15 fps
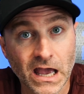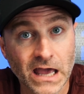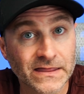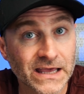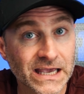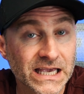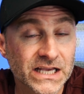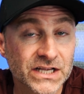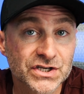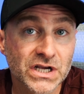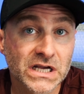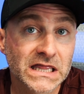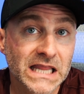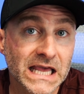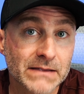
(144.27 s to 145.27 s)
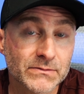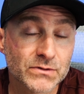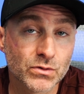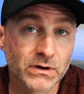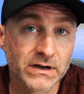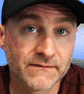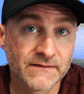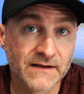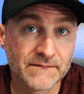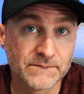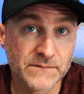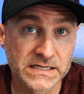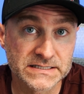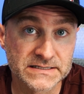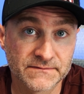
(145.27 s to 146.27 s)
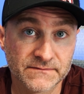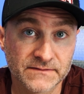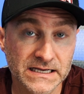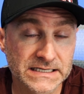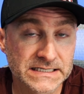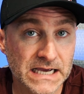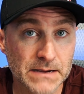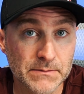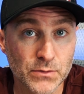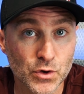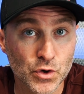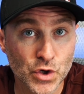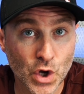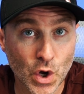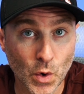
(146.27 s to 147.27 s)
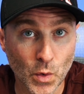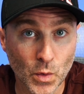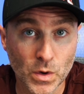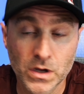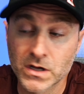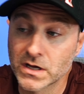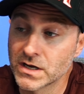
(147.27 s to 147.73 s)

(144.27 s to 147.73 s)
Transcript: and they each claim 25 minutes of flight time. No